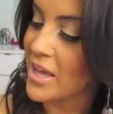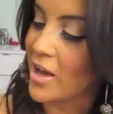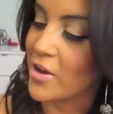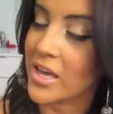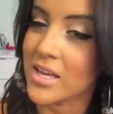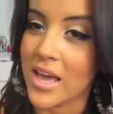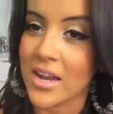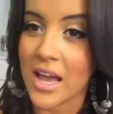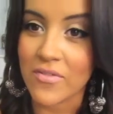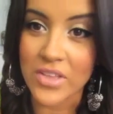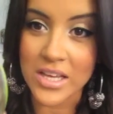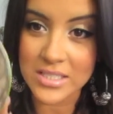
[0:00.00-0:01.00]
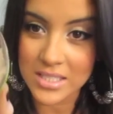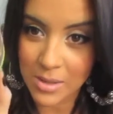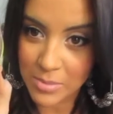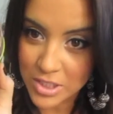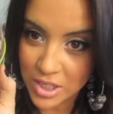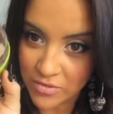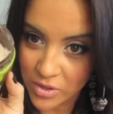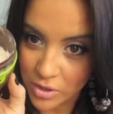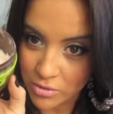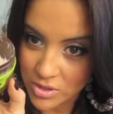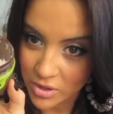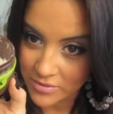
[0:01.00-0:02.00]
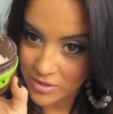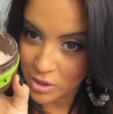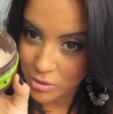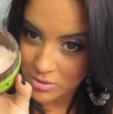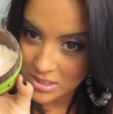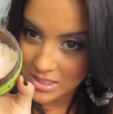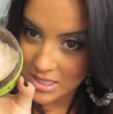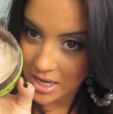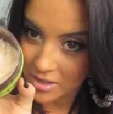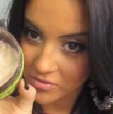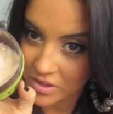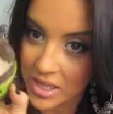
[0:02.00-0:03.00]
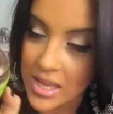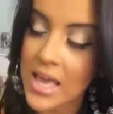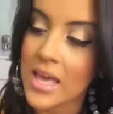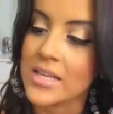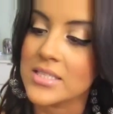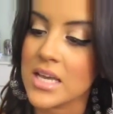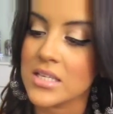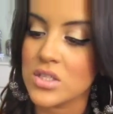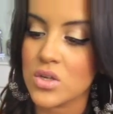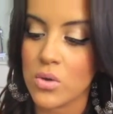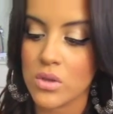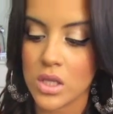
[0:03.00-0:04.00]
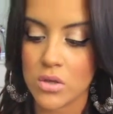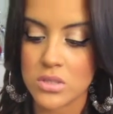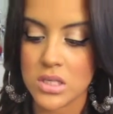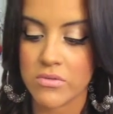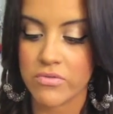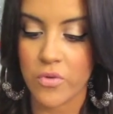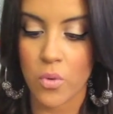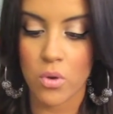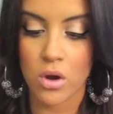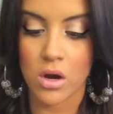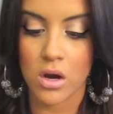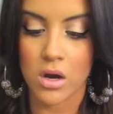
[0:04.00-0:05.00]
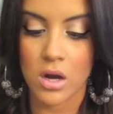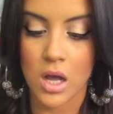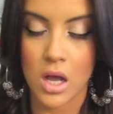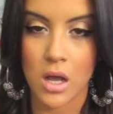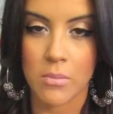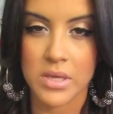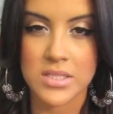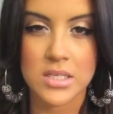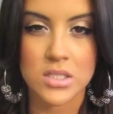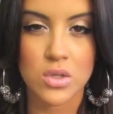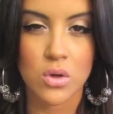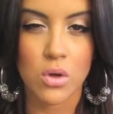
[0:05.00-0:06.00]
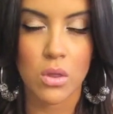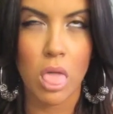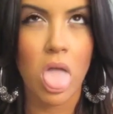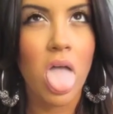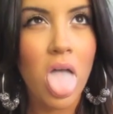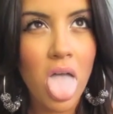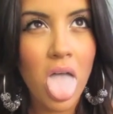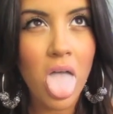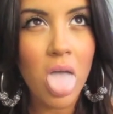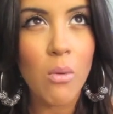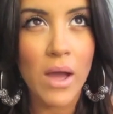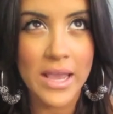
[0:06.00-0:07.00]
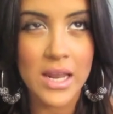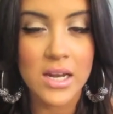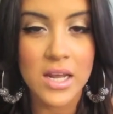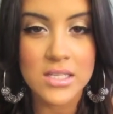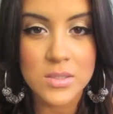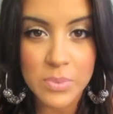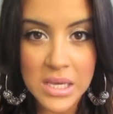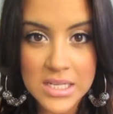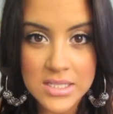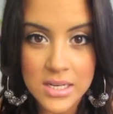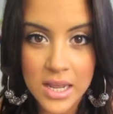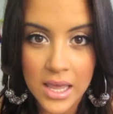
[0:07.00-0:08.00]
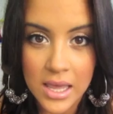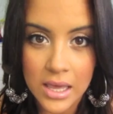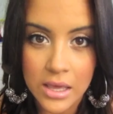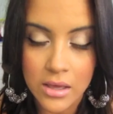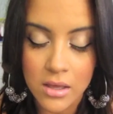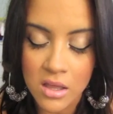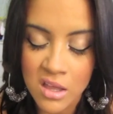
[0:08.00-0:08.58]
Okay, and I've, this is how much I've used. So I've used a ton of it. It says to only use it for, um, it says, why can I not speak today?